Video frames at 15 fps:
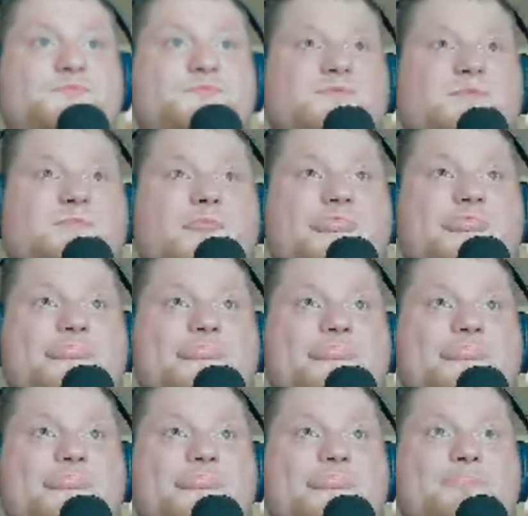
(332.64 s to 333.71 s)
are. You're
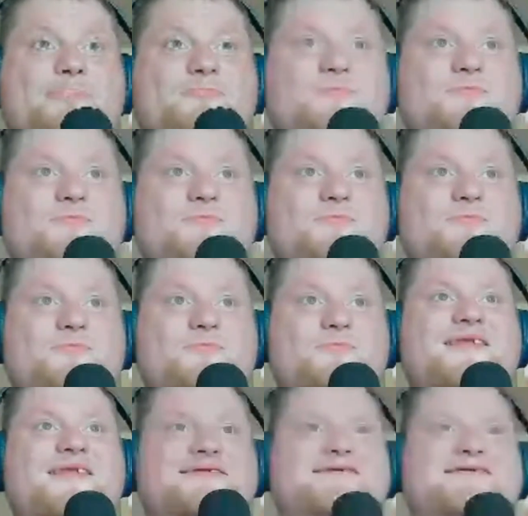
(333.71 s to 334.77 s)
possessed. You're
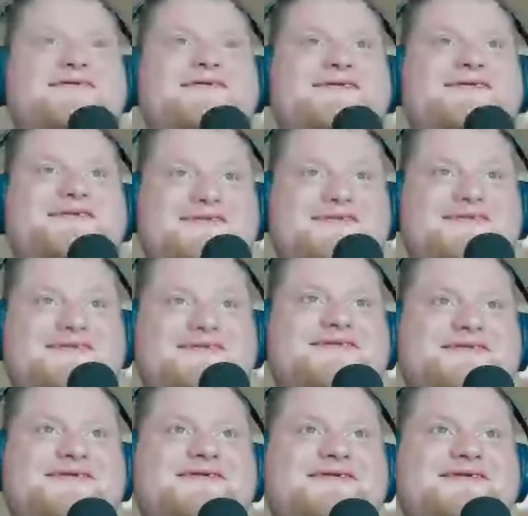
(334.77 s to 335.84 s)
evil. You're going to hell."
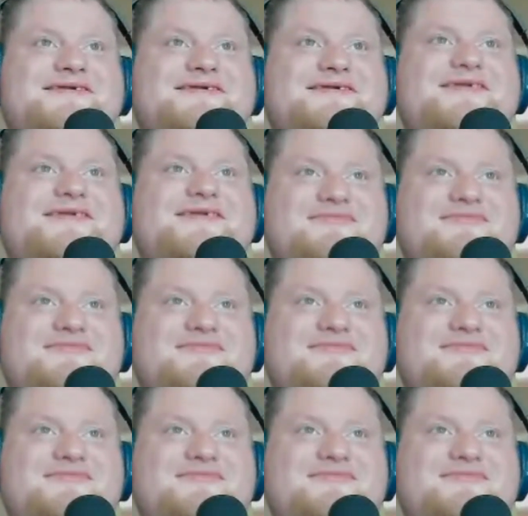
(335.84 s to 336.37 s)
You know,